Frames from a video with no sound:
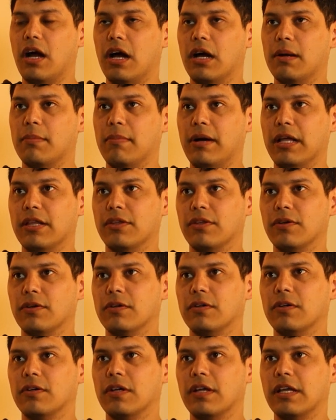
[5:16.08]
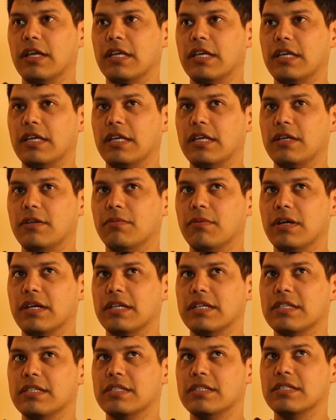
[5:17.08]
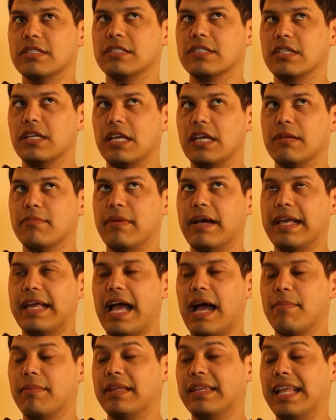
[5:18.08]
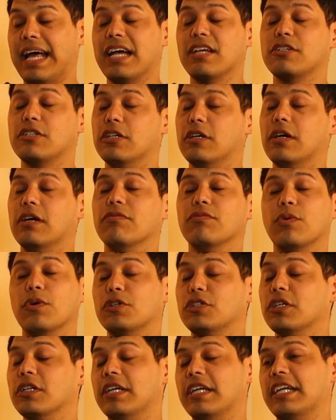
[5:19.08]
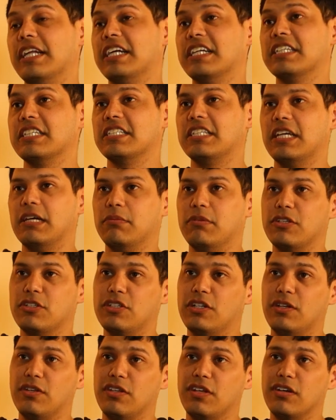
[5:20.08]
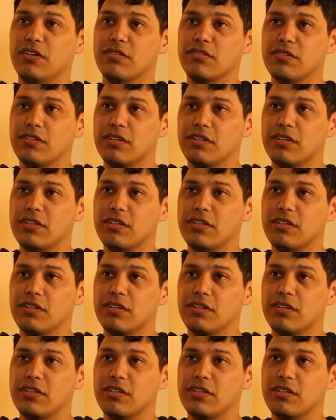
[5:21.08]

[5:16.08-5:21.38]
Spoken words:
Armando. He was in my cabin last year. Unfortunately, I didn't get to see him this year, though.